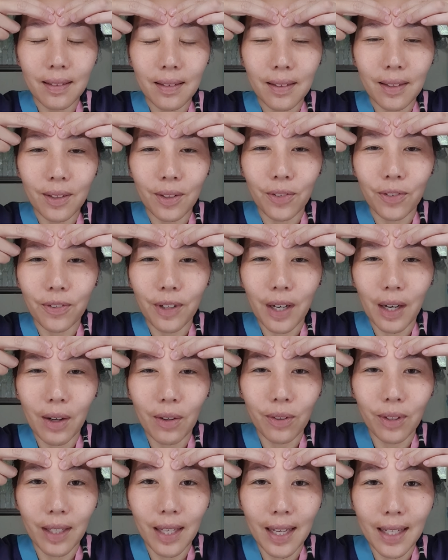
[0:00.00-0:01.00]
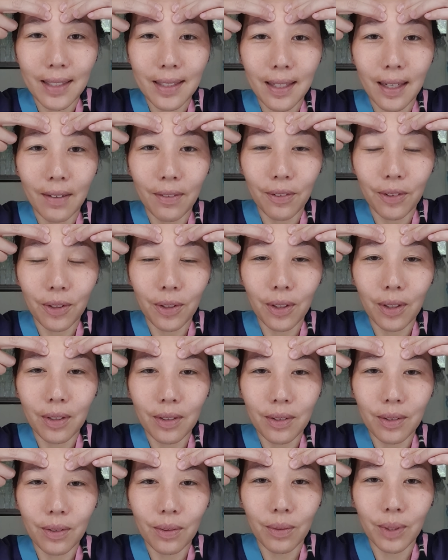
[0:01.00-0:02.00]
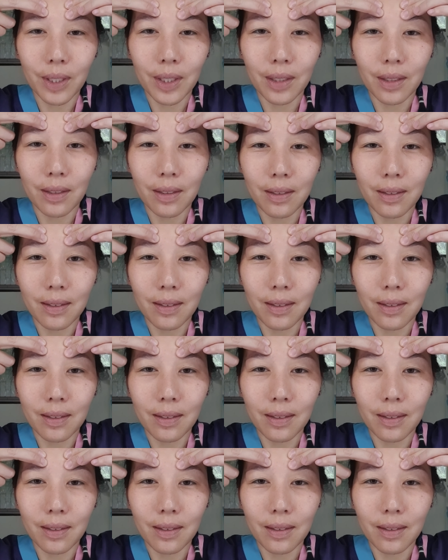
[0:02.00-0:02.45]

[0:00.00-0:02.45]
you frown less after. So 1,